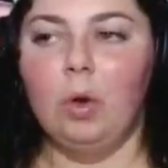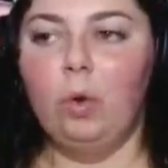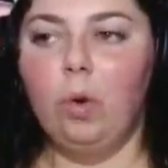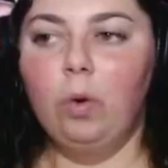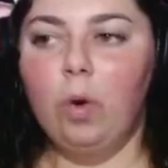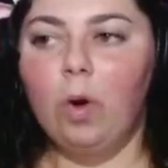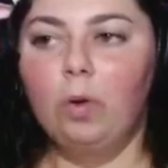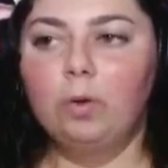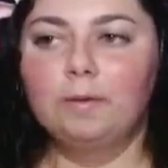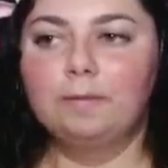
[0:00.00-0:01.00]
Oh, oh,
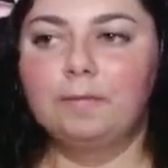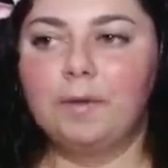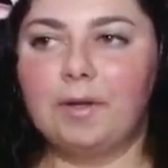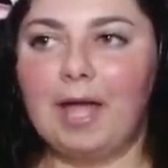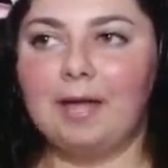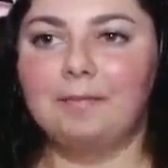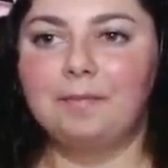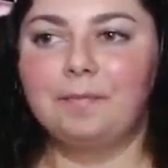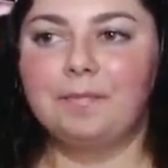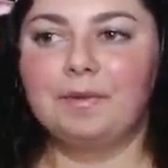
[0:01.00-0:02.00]
oh. Okay.
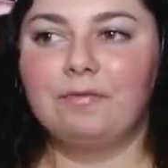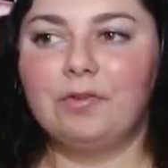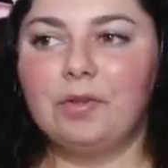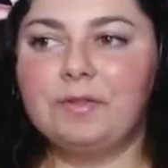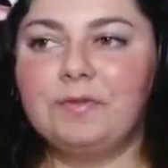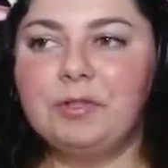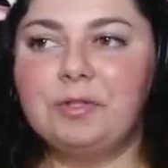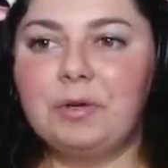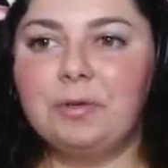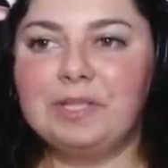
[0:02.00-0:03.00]
For those of you who
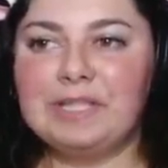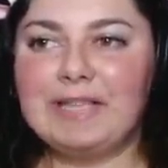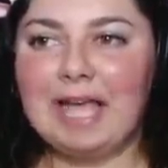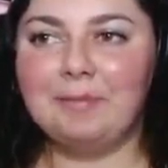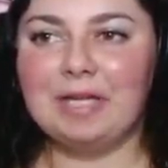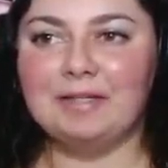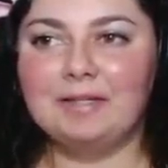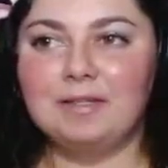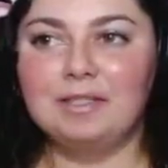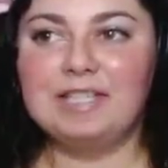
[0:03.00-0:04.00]
don't know what this game
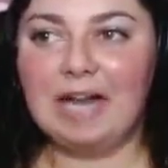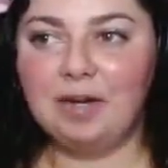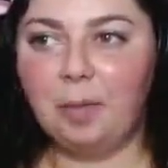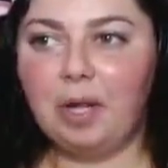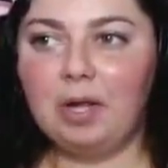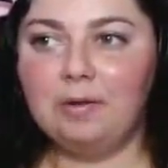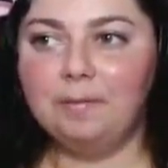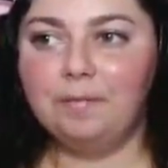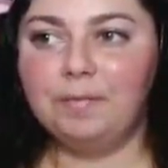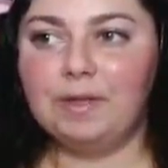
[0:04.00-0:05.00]
is, Dynaball
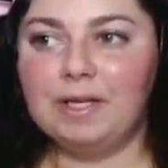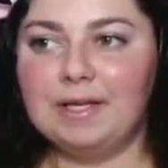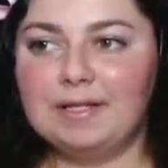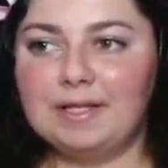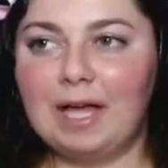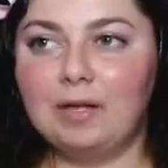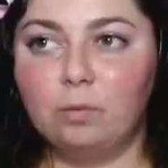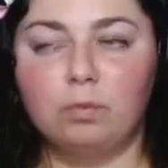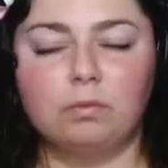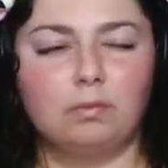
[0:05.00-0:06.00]
is
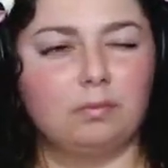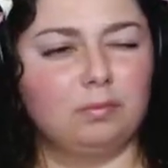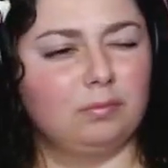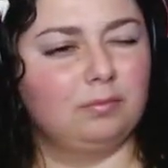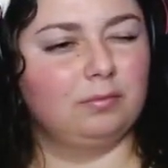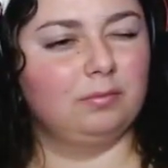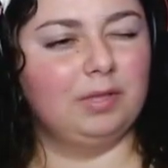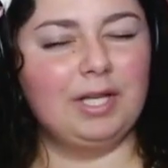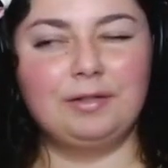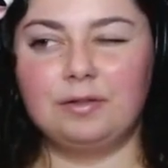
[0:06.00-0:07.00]

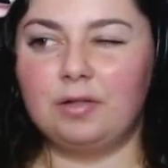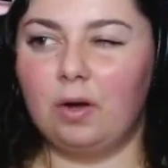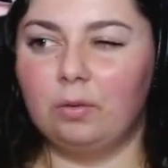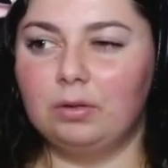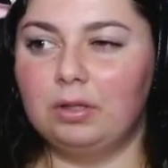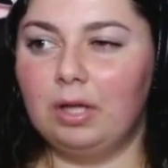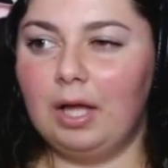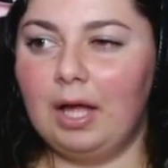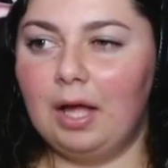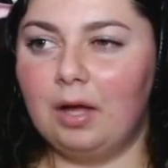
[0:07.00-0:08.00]
so
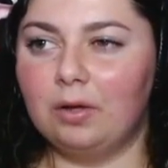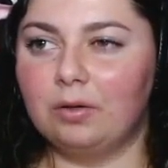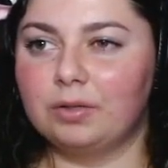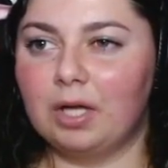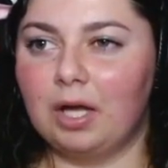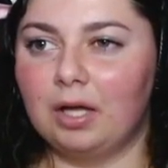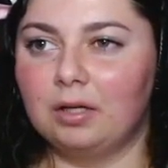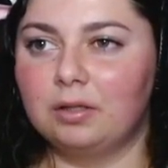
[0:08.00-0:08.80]
loud. Uh.